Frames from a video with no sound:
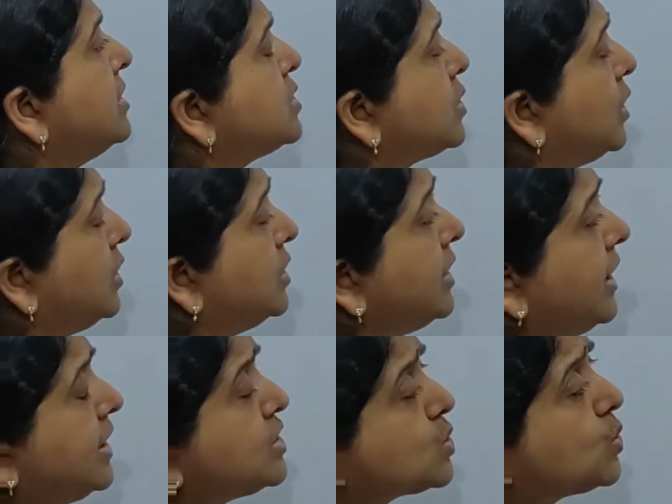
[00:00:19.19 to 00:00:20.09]
So
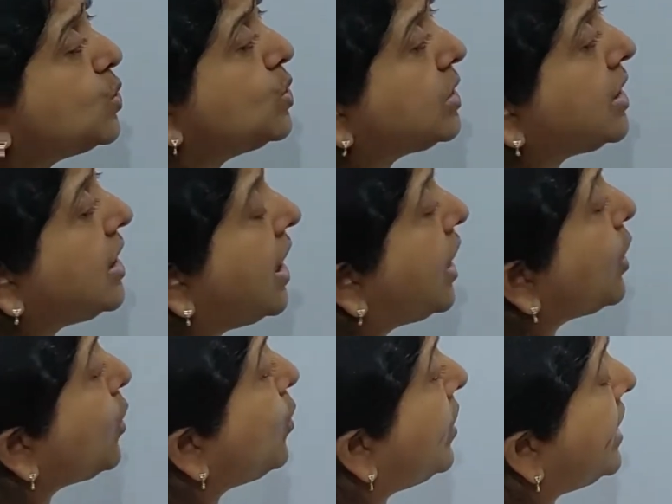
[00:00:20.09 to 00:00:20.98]
a scooter
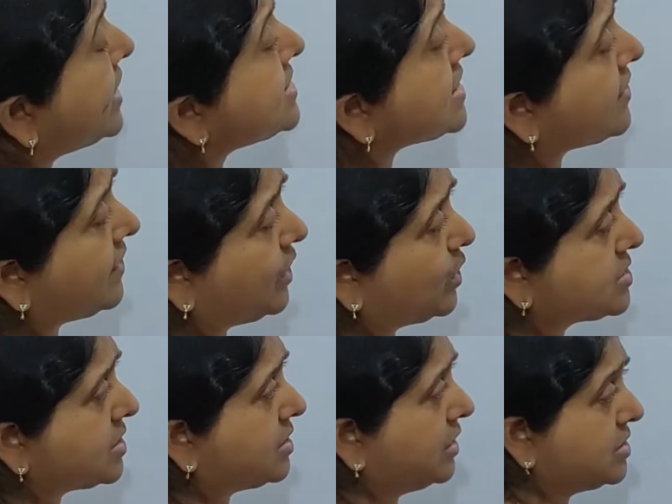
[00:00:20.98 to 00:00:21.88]
acquires a
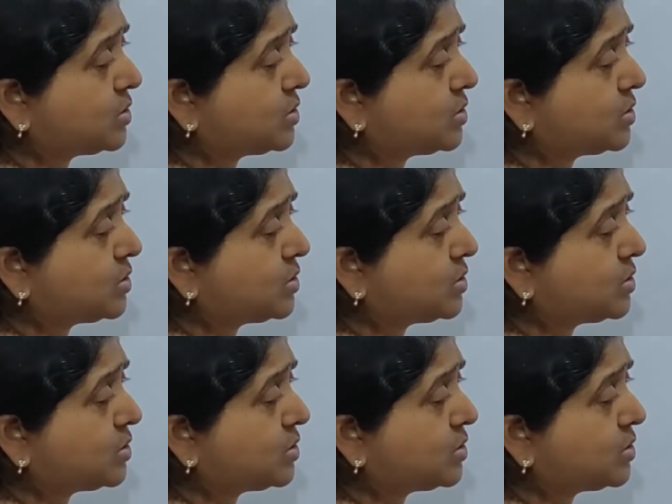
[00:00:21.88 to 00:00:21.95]
velocity.